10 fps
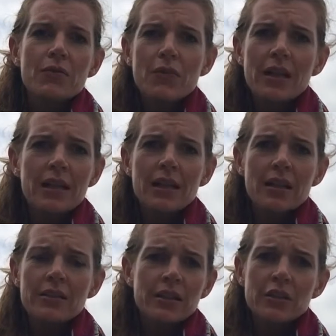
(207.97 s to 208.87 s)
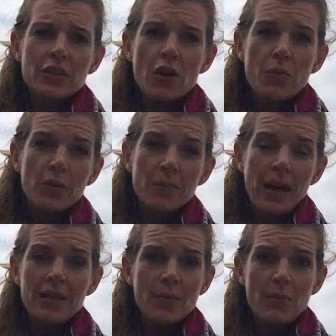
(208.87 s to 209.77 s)
very little, actually no real
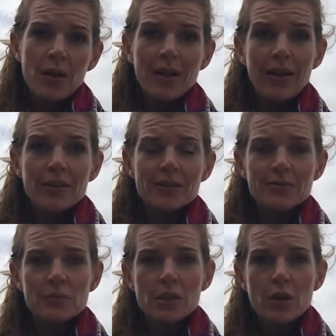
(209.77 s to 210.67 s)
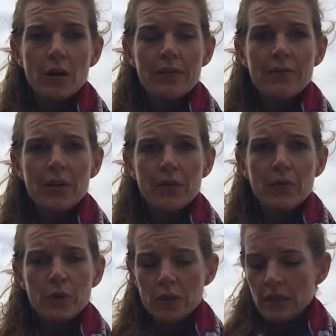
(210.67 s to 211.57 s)
pain in my body ever. So I'm very
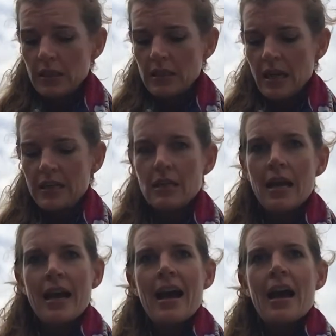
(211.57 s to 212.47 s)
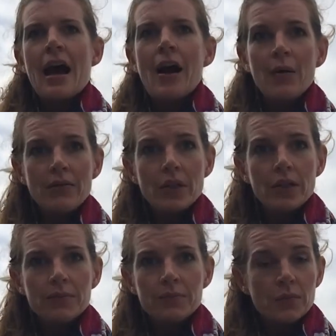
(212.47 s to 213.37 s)
fortunate these days. However,
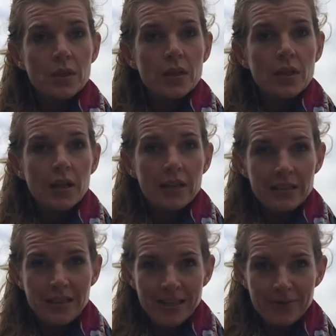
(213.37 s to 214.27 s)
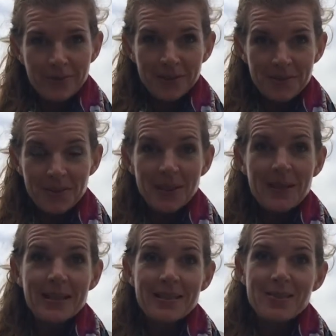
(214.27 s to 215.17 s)
I still am vulnerable
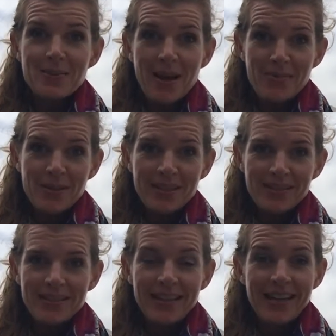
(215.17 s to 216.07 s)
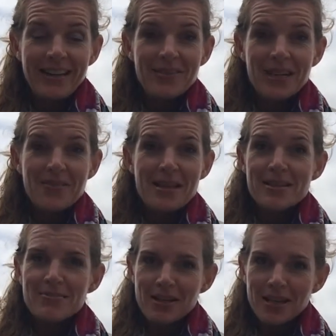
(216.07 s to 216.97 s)
and things do happen, and every now and then
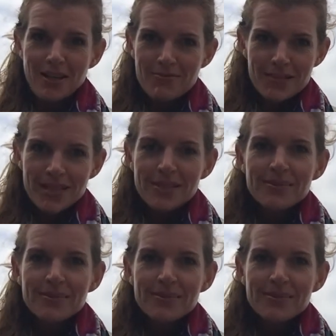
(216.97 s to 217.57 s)
something comes.